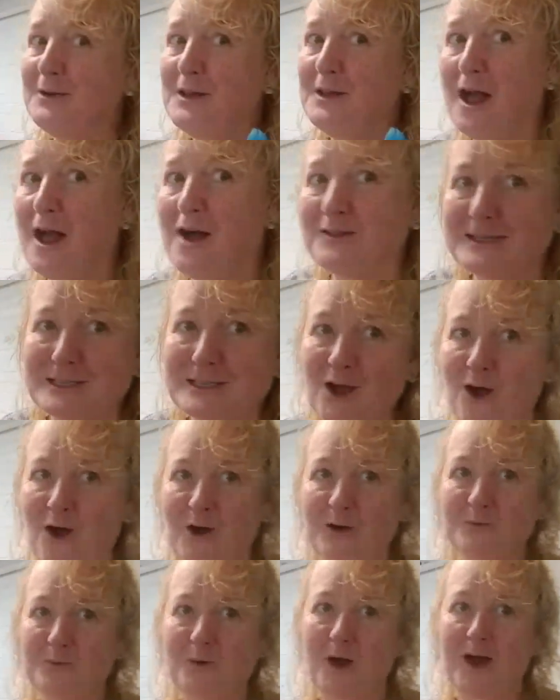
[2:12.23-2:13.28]
doing all this
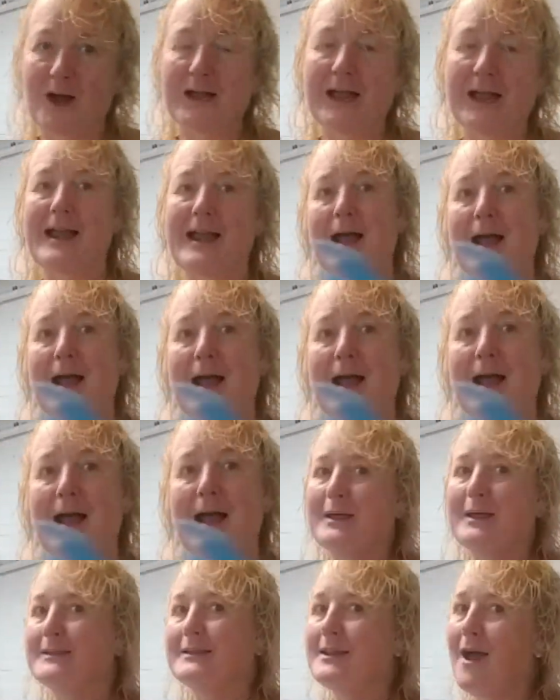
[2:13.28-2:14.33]
hard work, and I'm
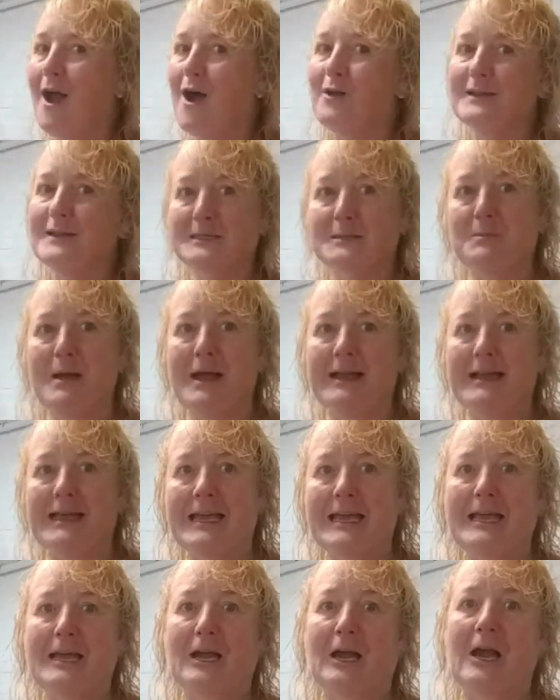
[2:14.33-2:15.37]
spending all this
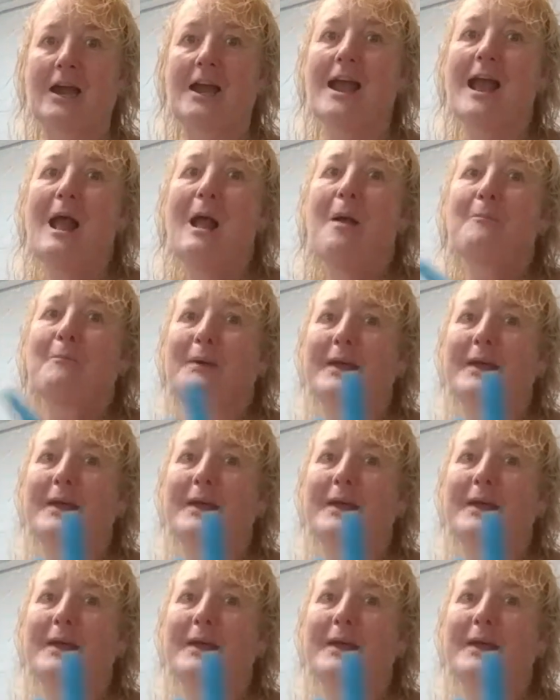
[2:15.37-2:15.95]
money here